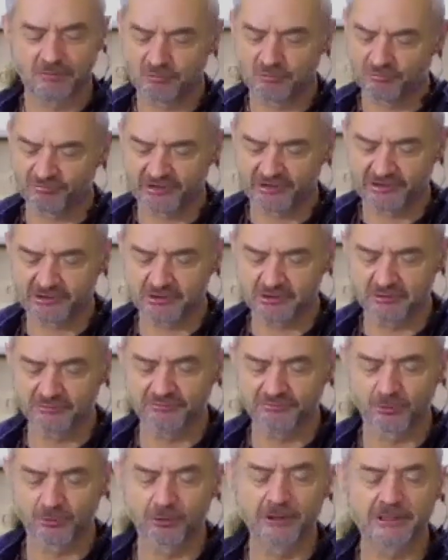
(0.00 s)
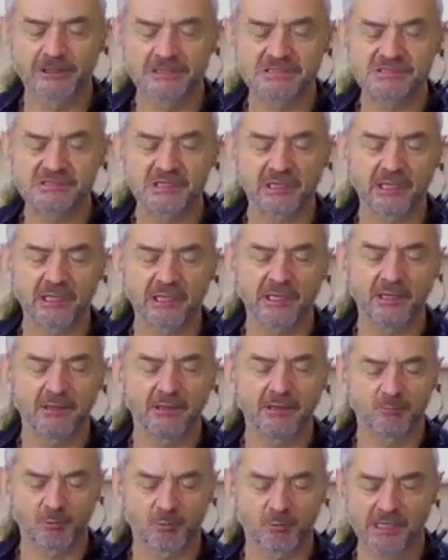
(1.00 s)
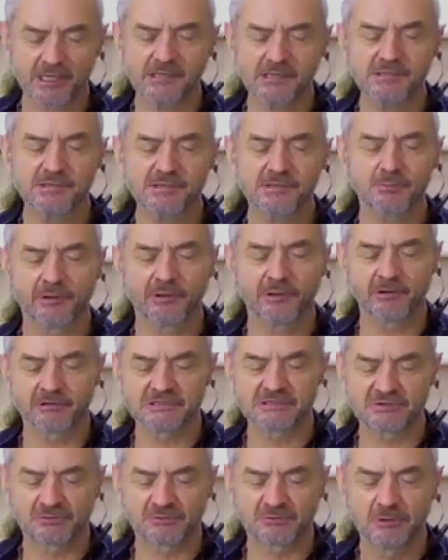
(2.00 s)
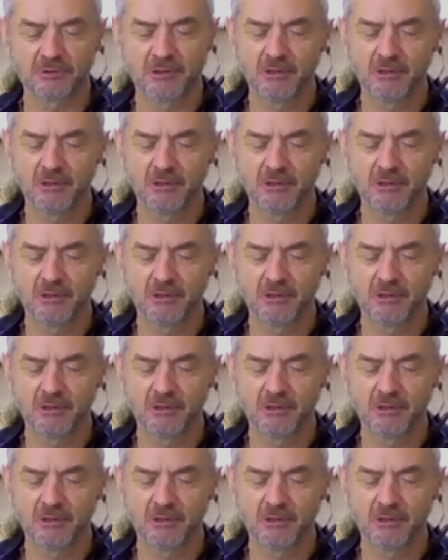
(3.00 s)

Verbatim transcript: The vehicle for it is the breath, whether it's a,